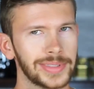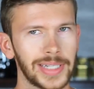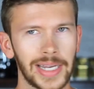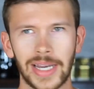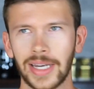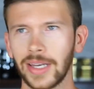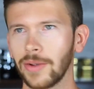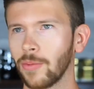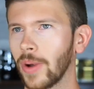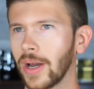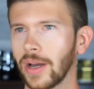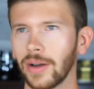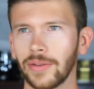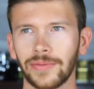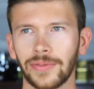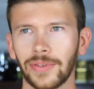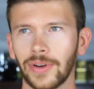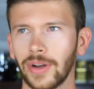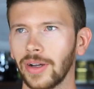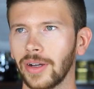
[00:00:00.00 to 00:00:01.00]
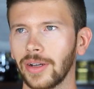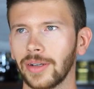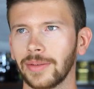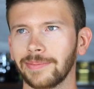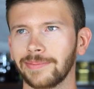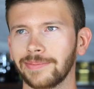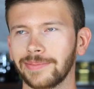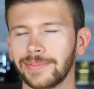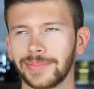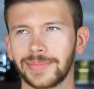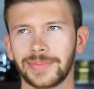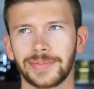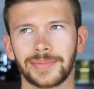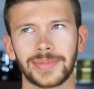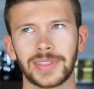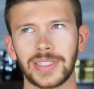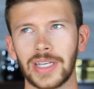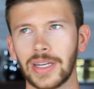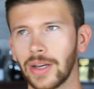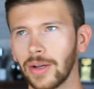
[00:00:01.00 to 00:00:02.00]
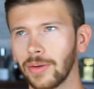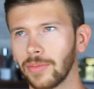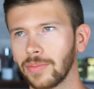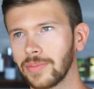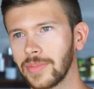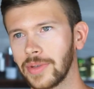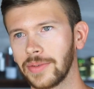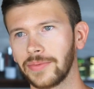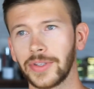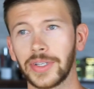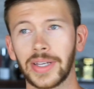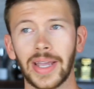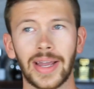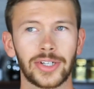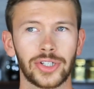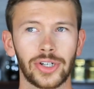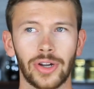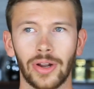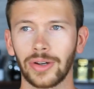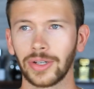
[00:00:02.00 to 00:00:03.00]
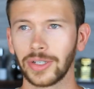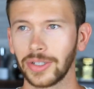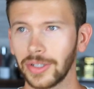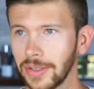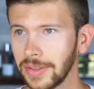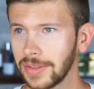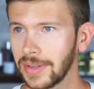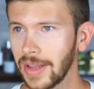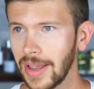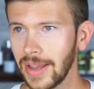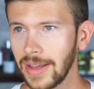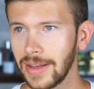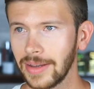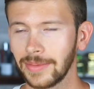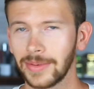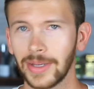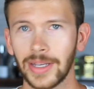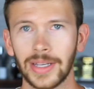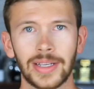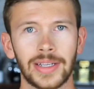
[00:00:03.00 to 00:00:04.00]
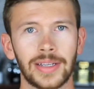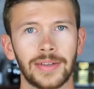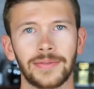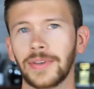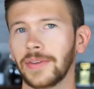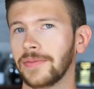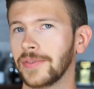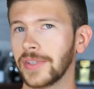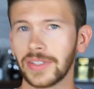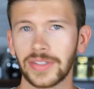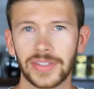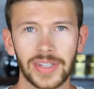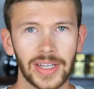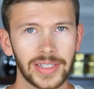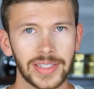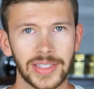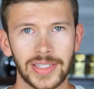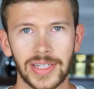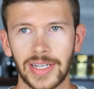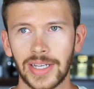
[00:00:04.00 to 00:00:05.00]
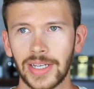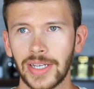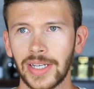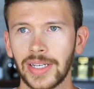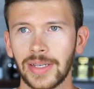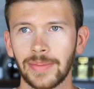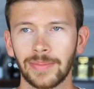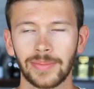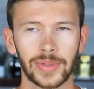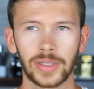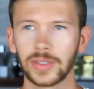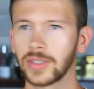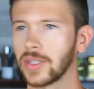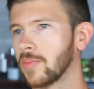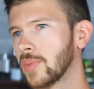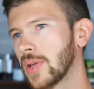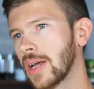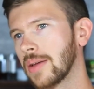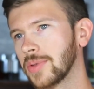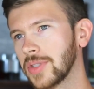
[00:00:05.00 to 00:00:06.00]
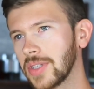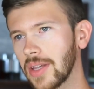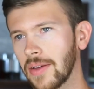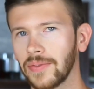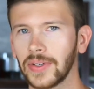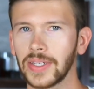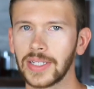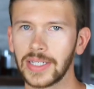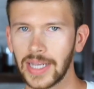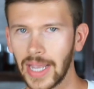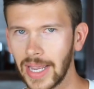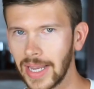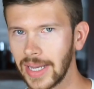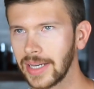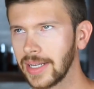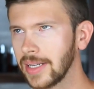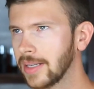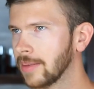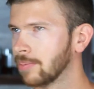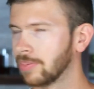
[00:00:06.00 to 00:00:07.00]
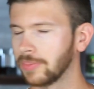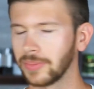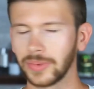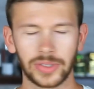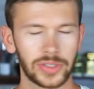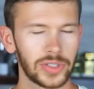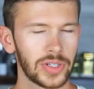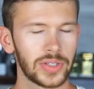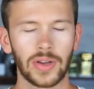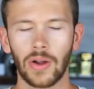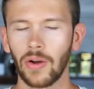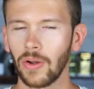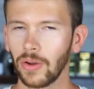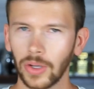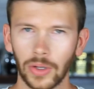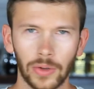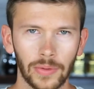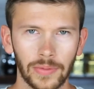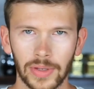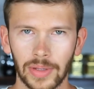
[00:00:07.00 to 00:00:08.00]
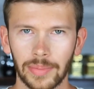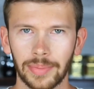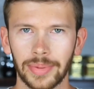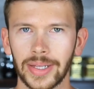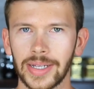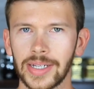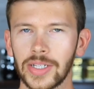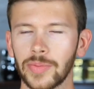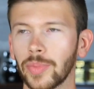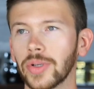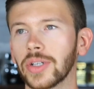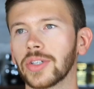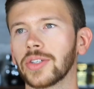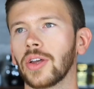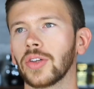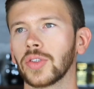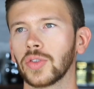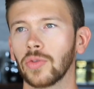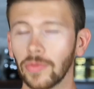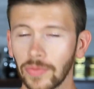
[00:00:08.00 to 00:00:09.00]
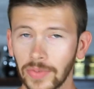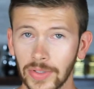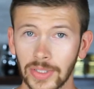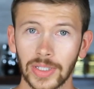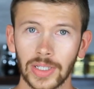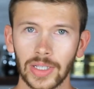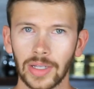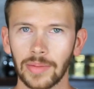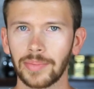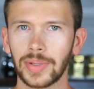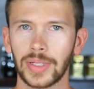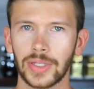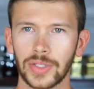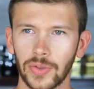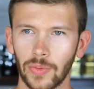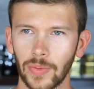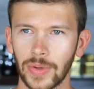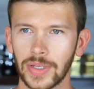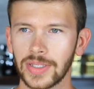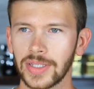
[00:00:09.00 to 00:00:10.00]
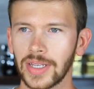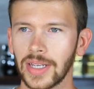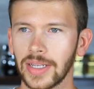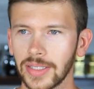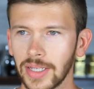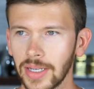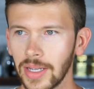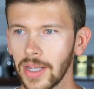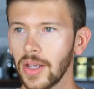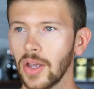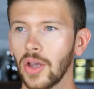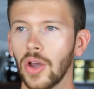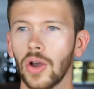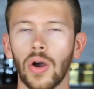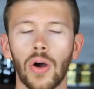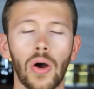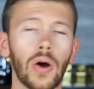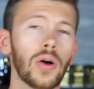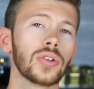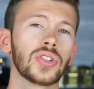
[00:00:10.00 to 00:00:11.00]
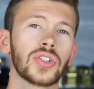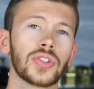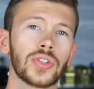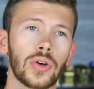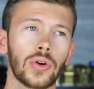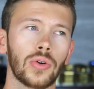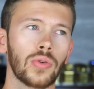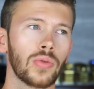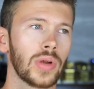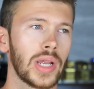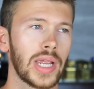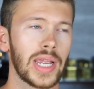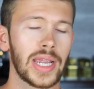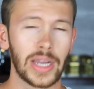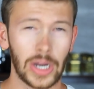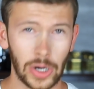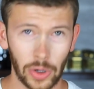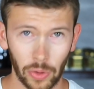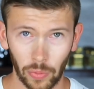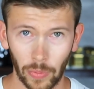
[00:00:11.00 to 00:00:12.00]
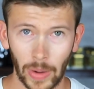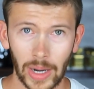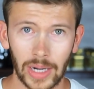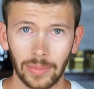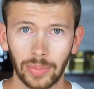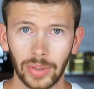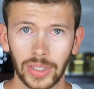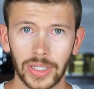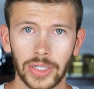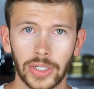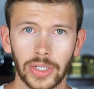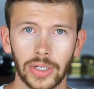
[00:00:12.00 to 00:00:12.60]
anywhere from, you know, if you catch it on a good day, fifty, sixty, sometimes seventy, eighty, just all over the place, but it's also vanilla benzoin scent. Also incredibly